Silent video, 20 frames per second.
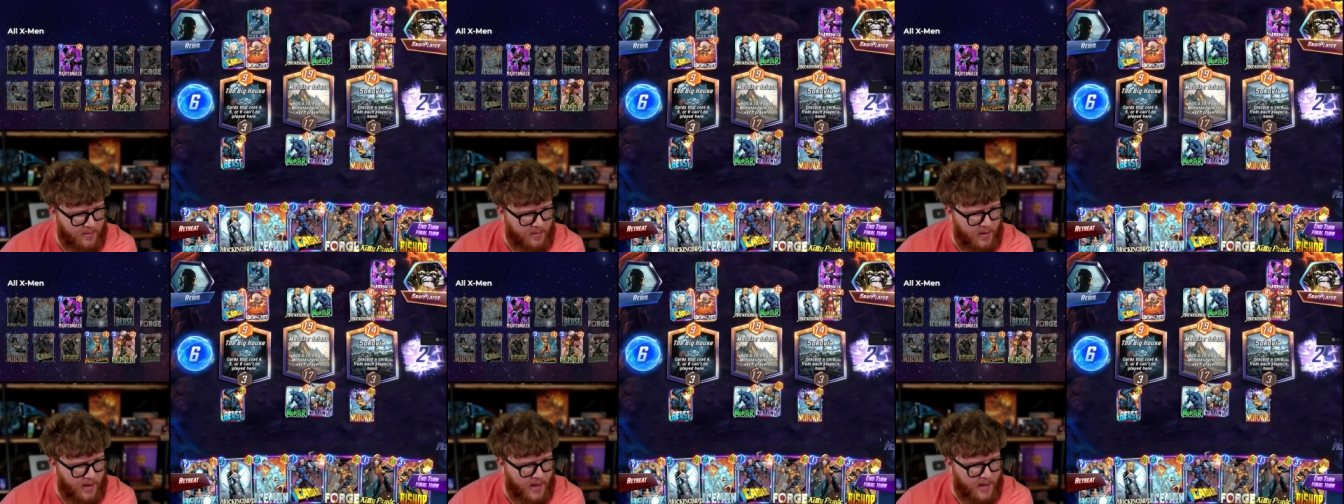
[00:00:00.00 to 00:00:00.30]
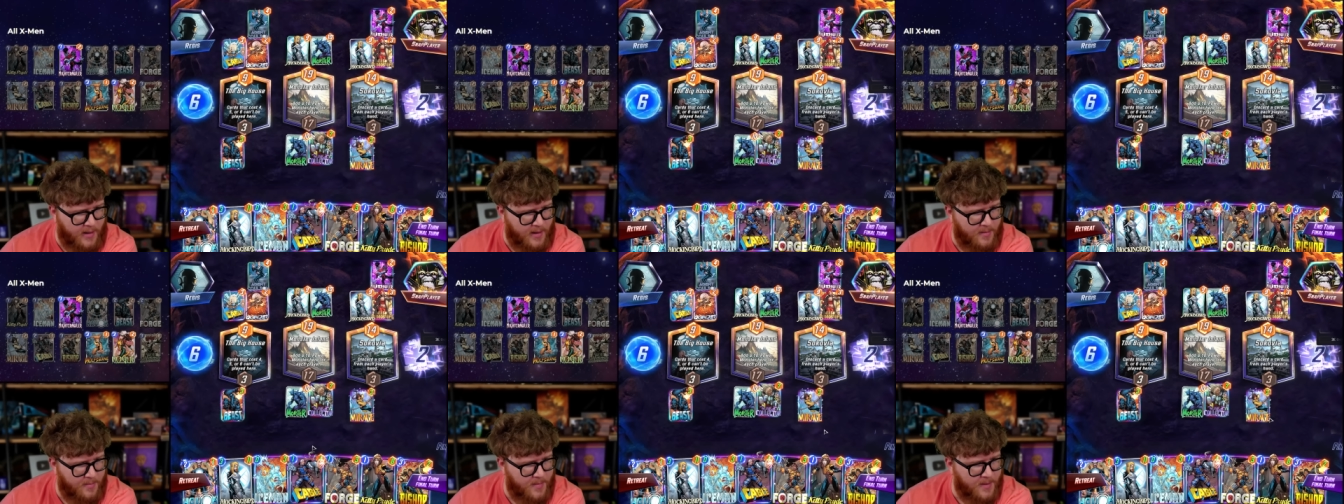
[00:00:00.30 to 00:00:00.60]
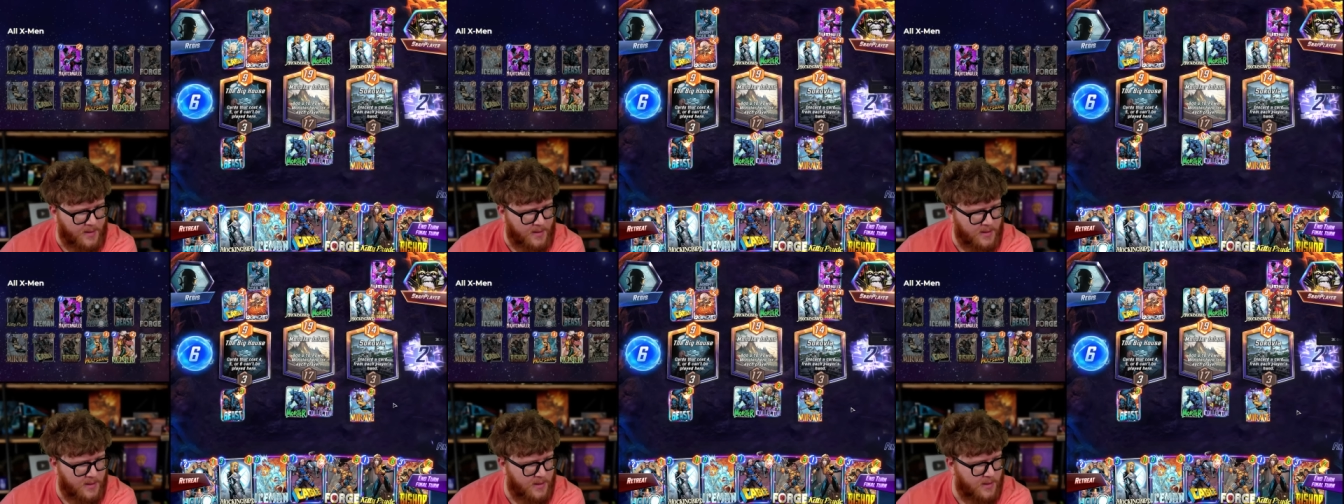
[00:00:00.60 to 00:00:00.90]
right that
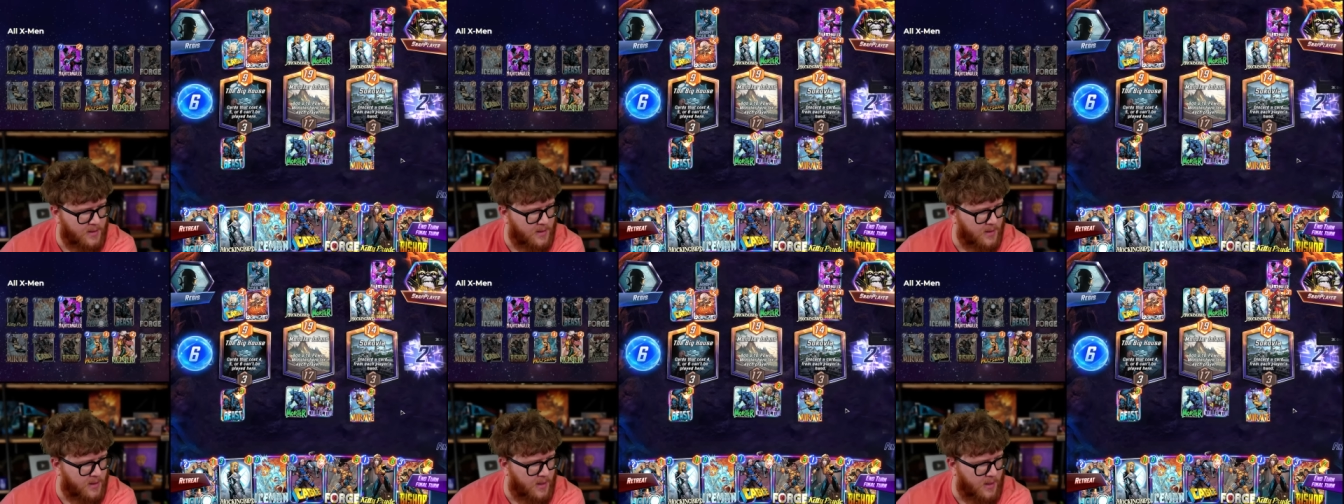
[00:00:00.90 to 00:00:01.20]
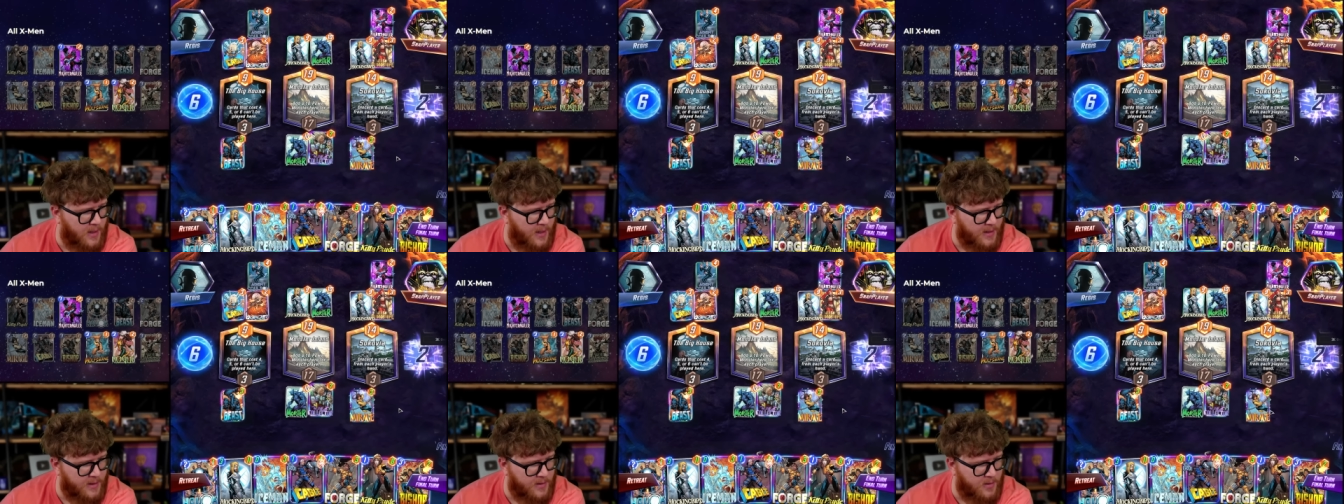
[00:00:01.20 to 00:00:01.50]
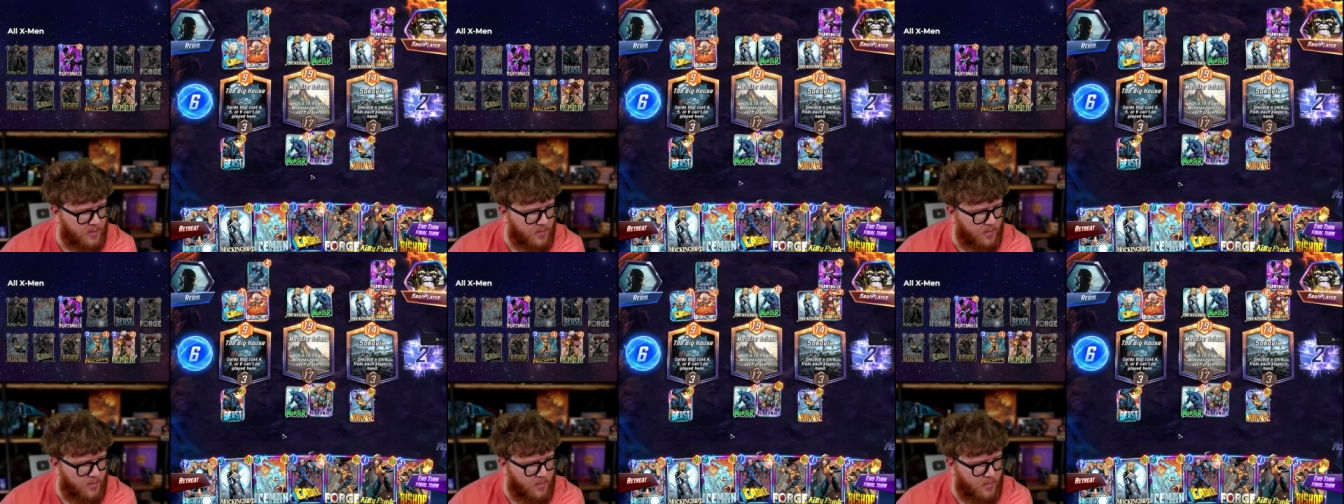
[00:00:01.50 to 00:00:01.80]
makes
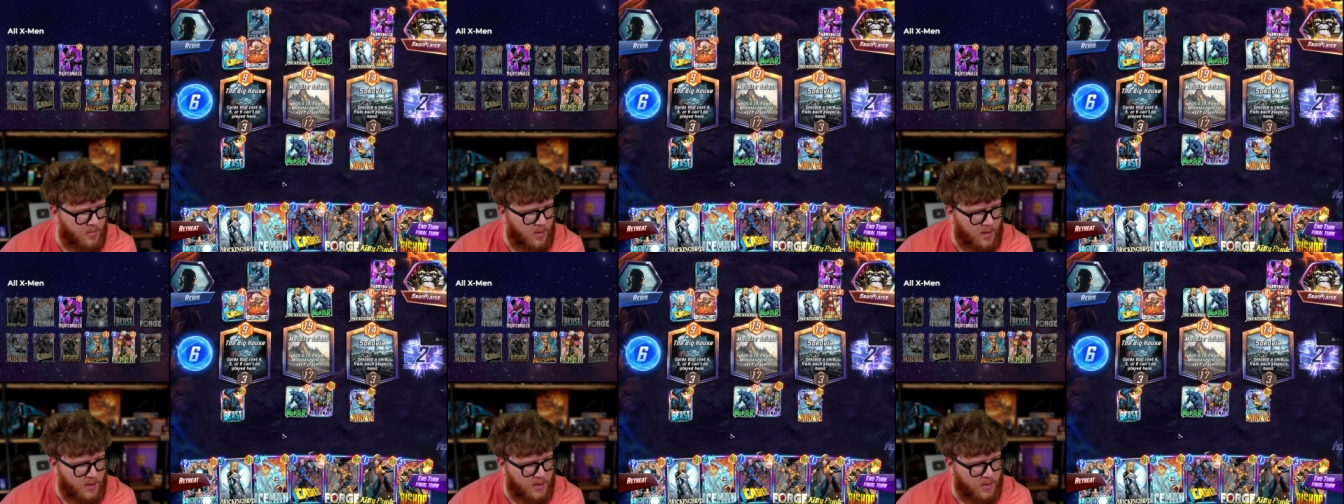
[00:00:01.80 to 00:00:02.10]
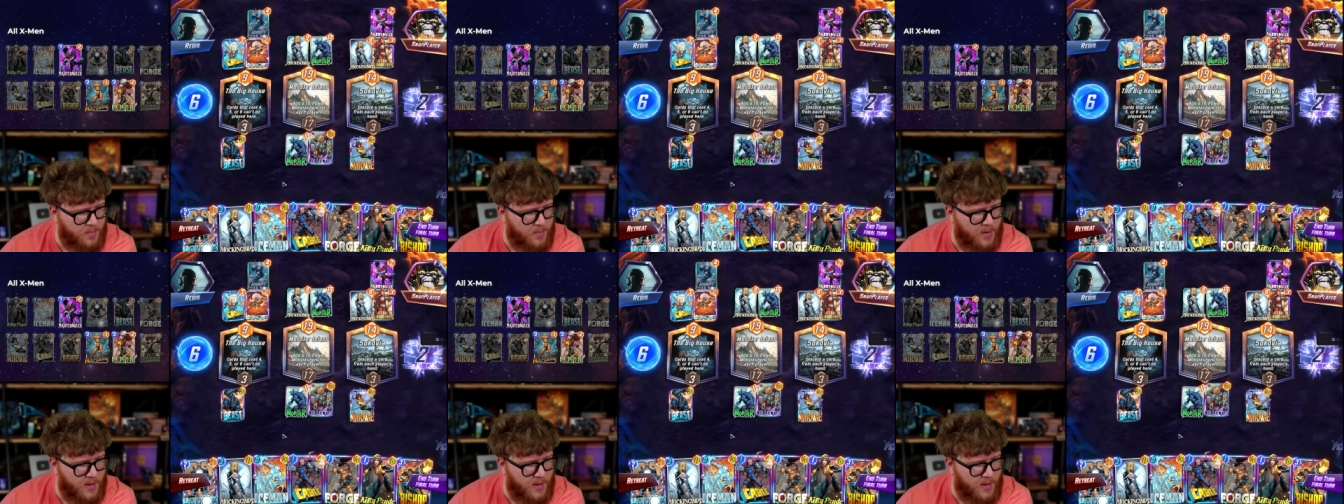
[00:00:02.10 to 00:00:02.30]
collector much